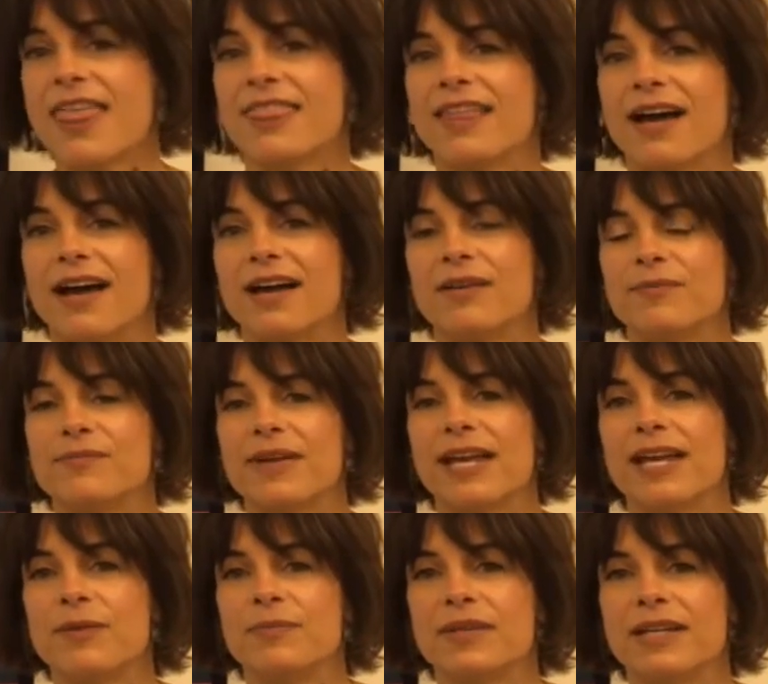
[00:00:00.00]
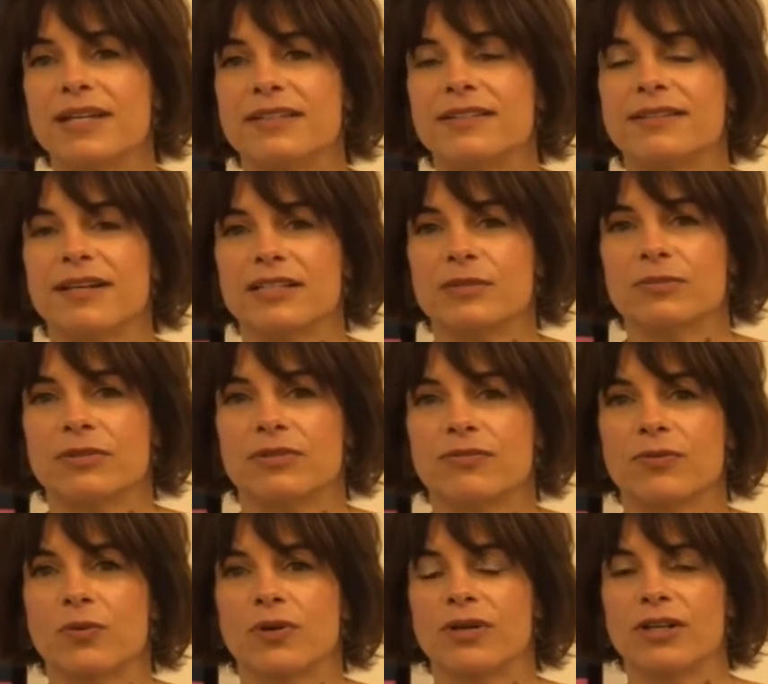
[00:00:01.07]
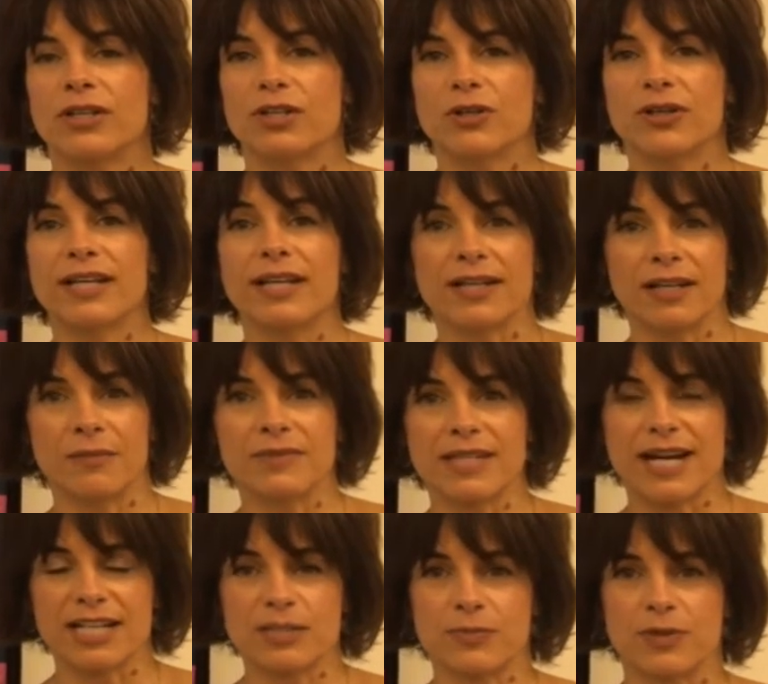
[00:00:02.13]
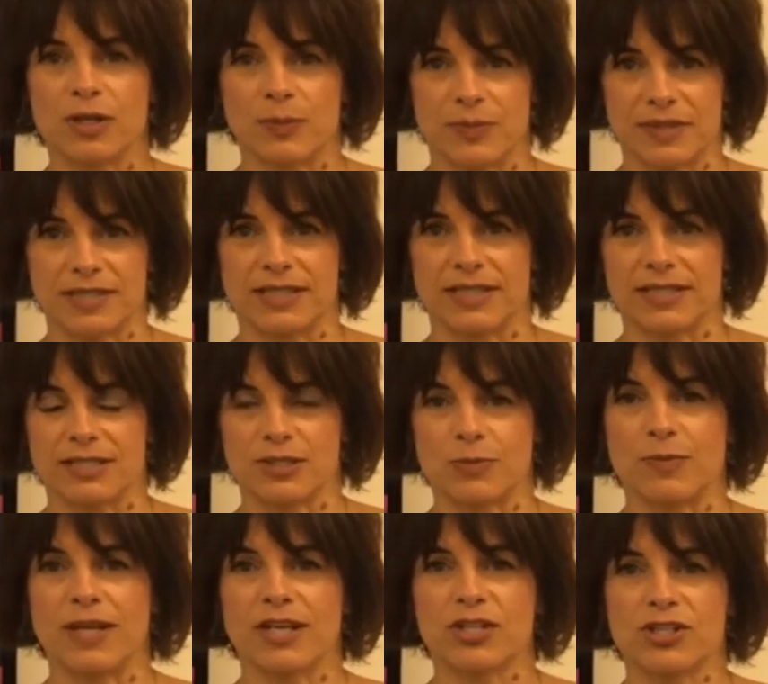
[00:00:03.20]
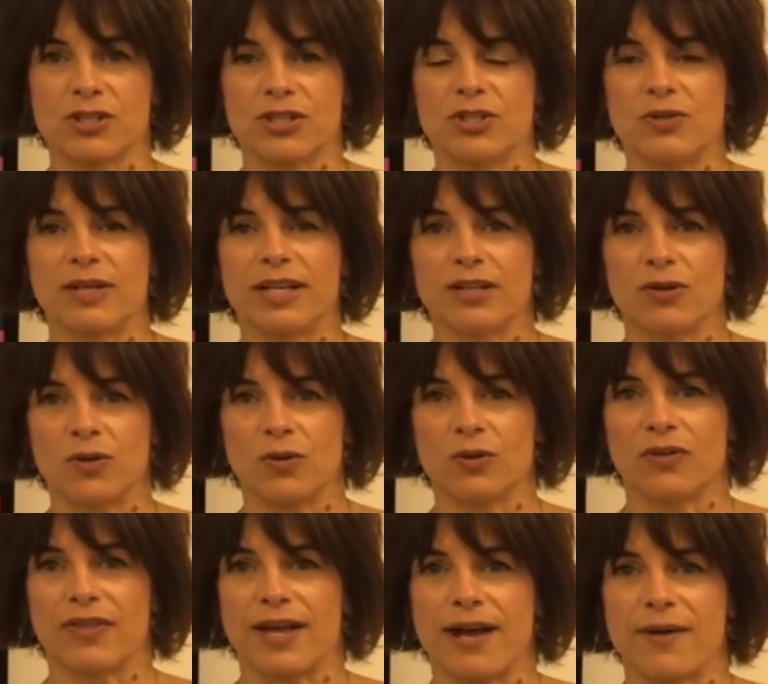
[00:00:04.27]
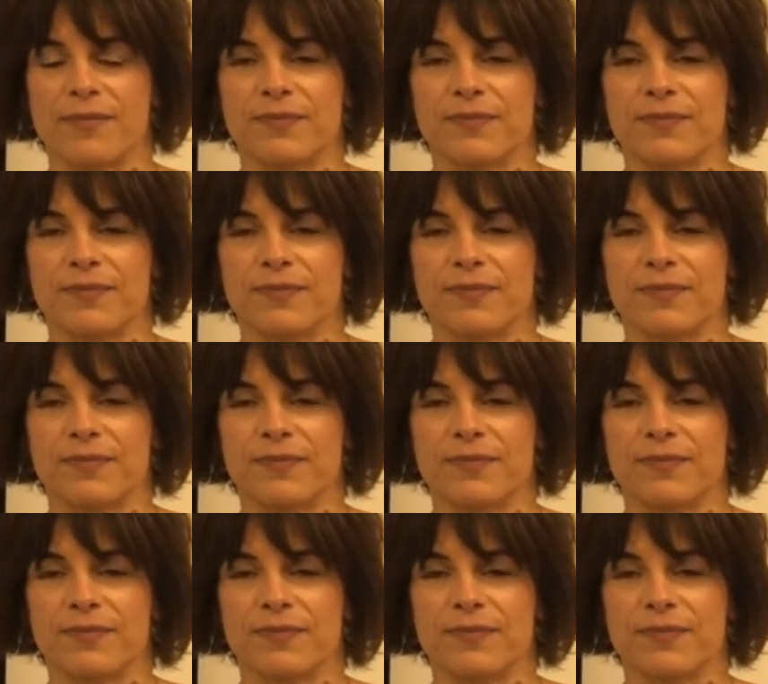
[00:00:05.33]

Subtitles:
that may be deductible for your income tax purposes. So make sure you get a hold of that.